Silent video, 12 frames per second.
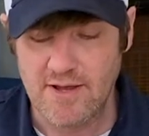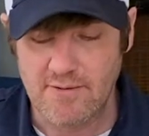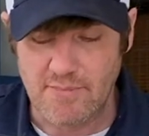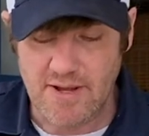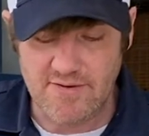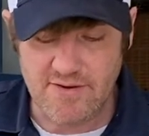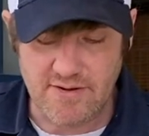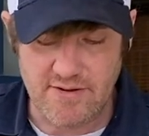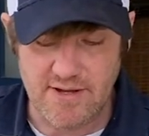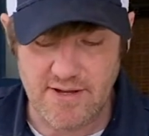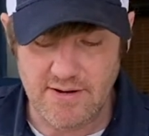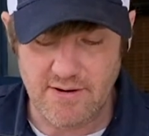
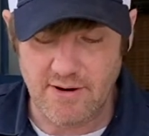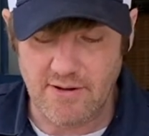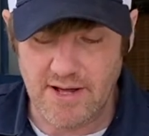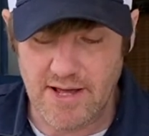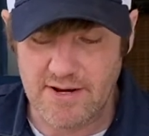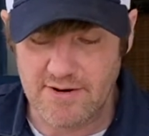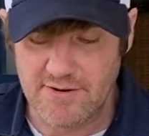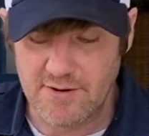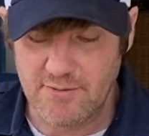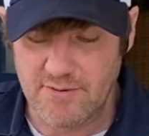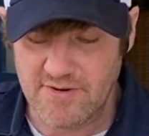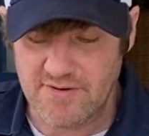Basically, all I had to do
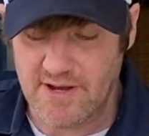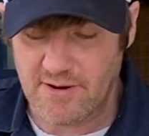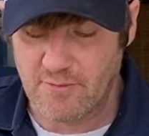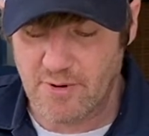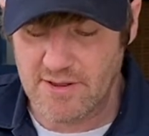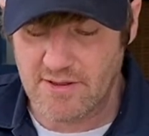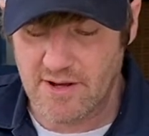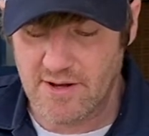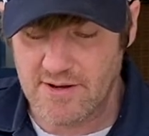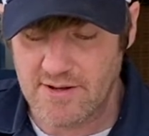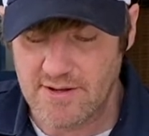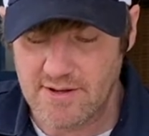was take one lug,